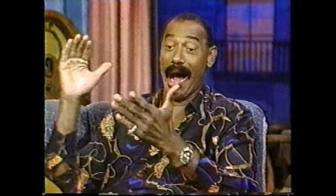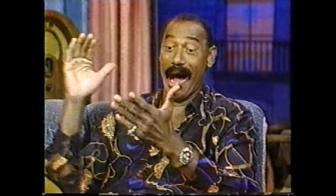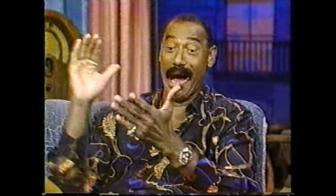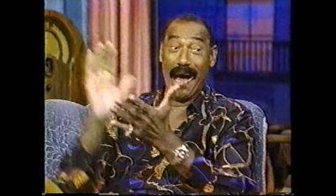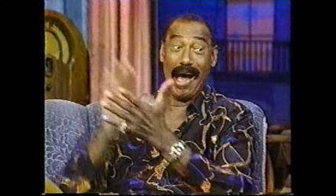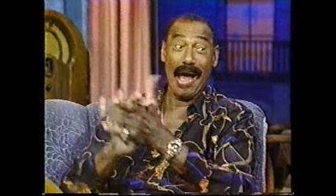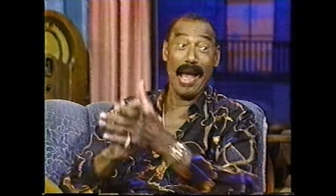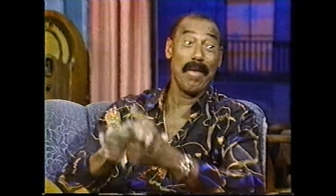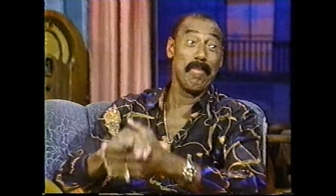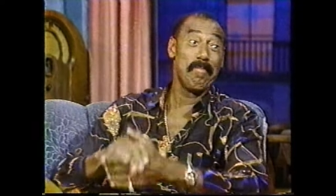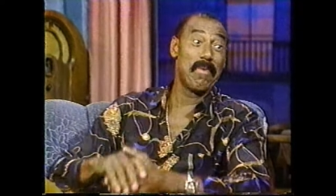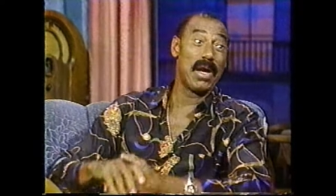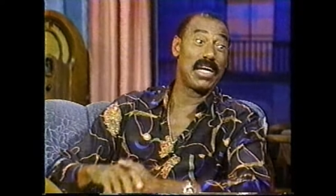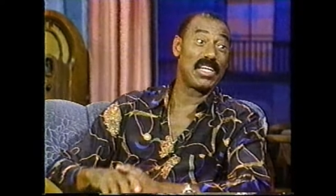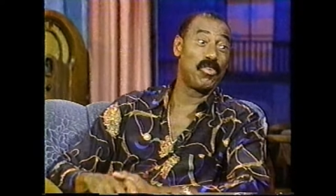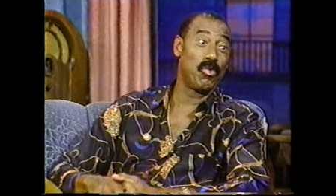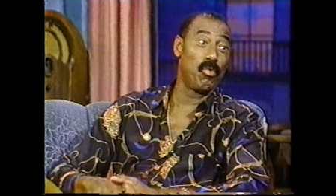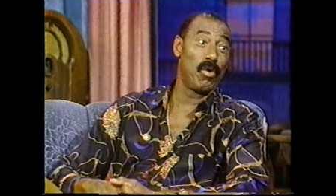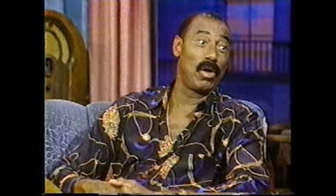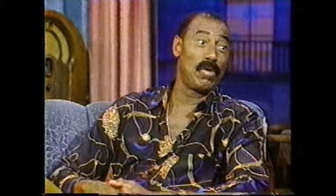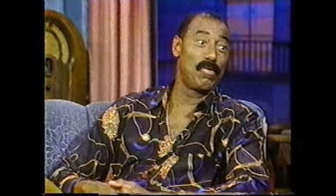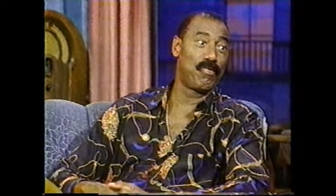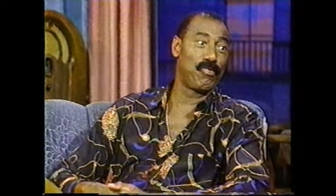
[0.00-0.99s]
I might
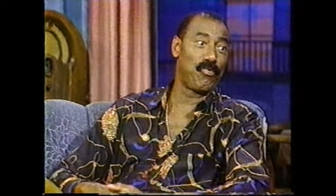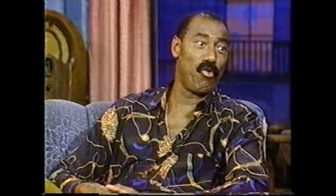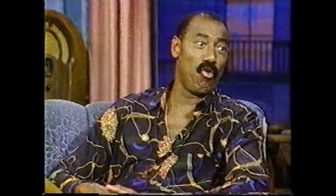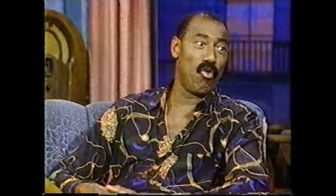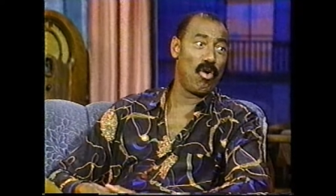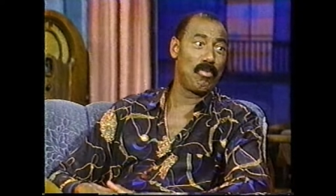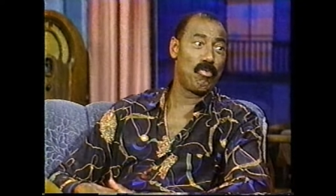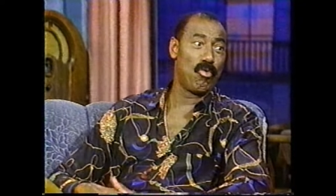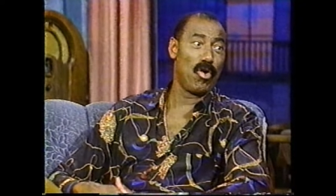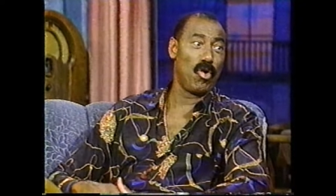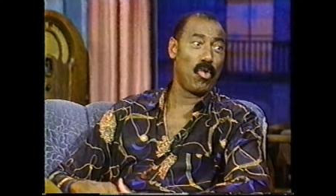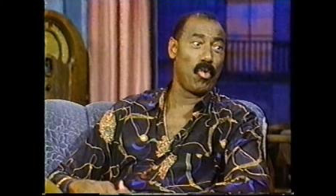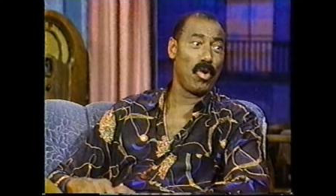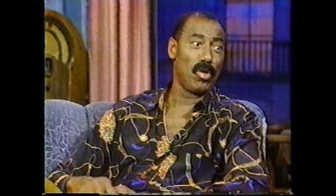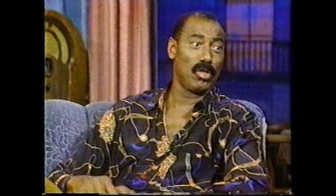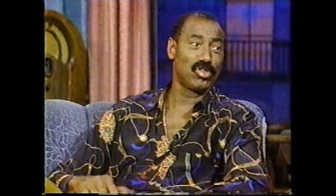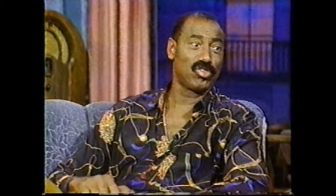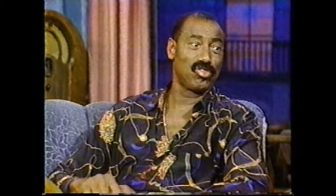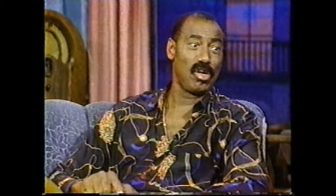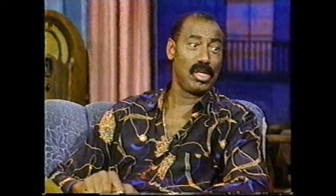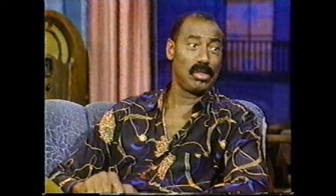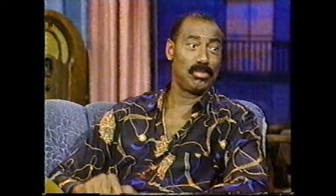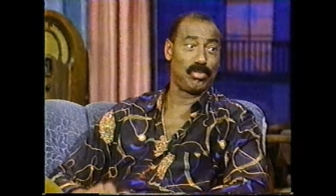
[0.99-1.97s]
have won four more
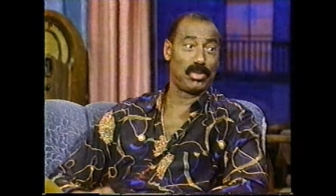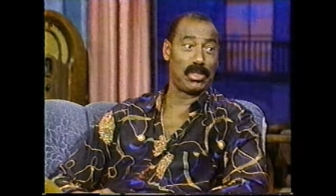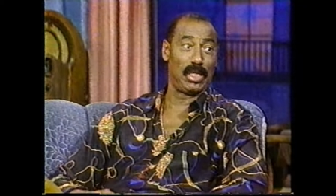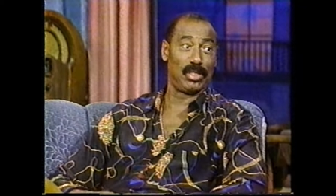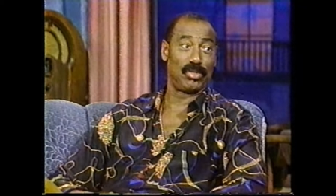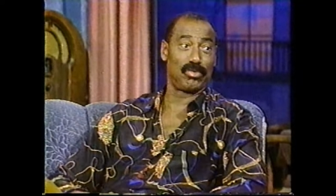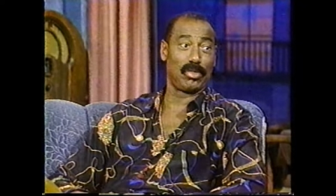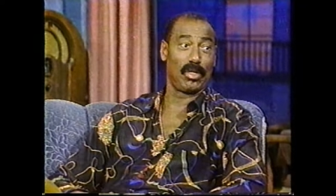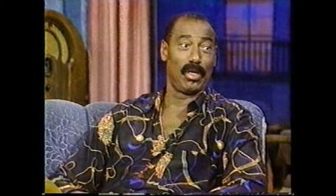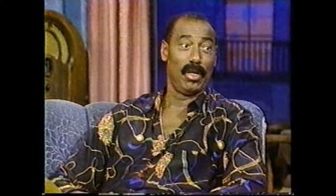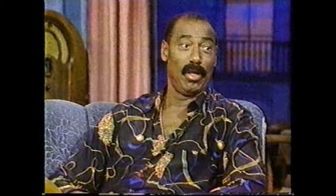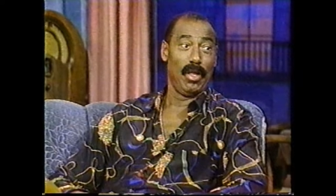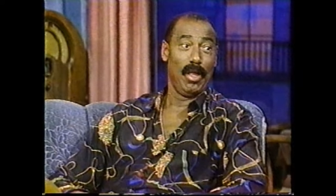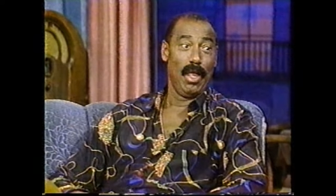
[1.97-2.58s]
world championships.